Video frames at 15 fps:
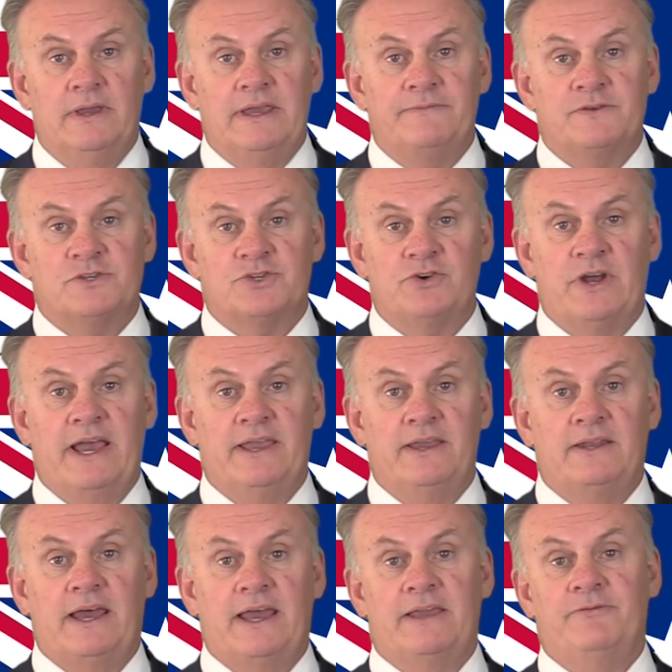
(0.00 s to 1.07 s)
If
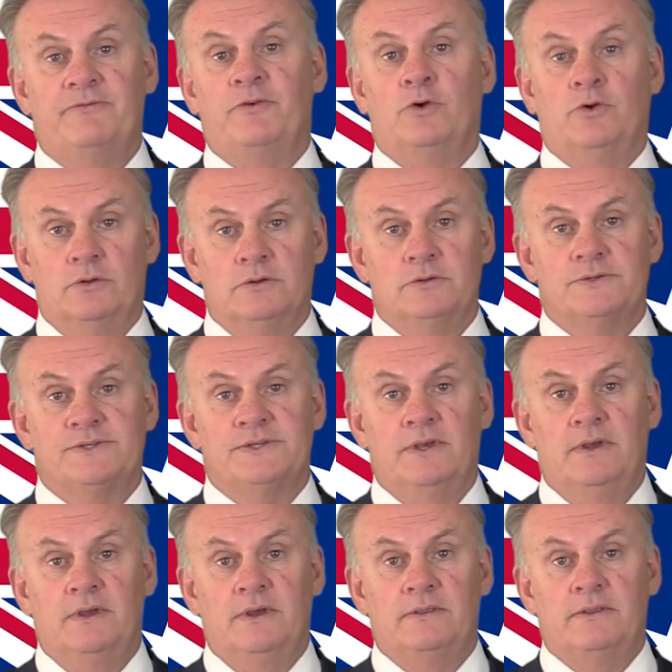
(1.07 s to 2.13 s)
Australia Day
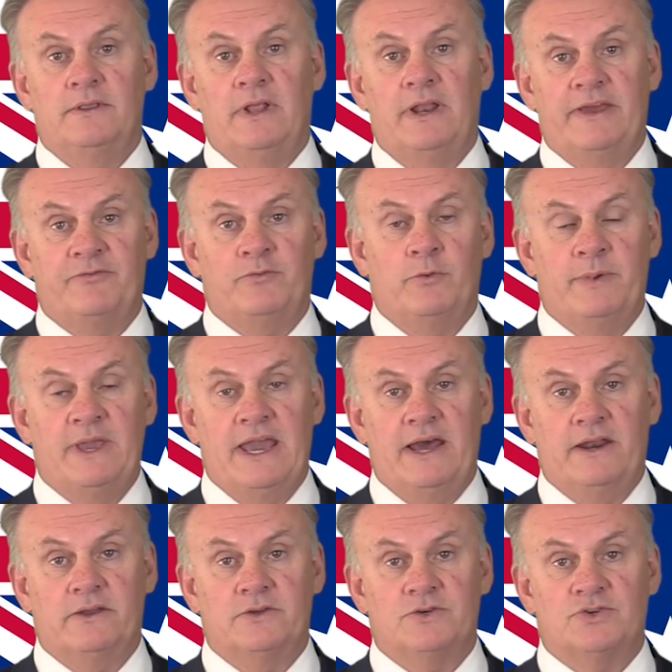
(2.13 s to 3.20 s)
falls, then the left will be
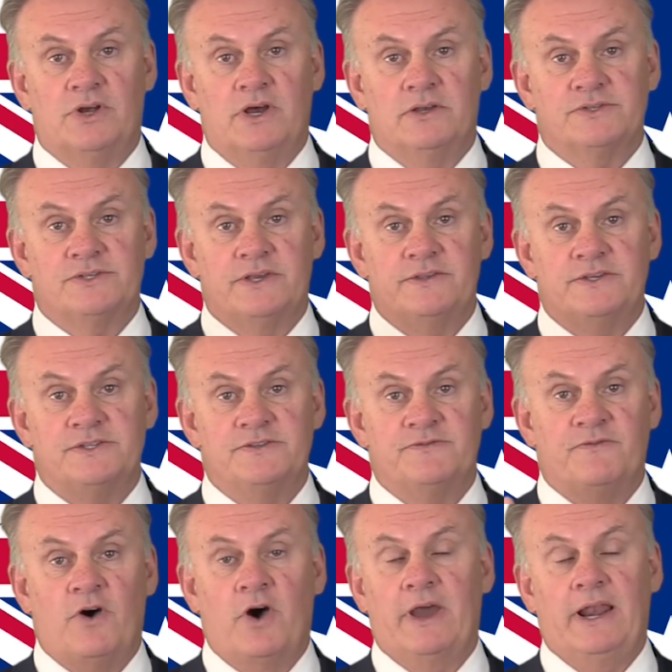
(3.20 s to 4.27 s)
out of control. So this is
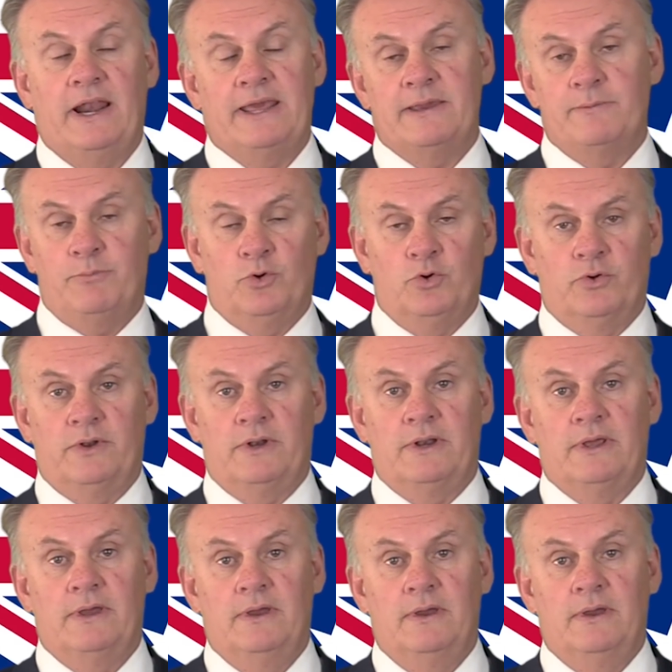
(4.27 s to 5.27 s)
vitally important.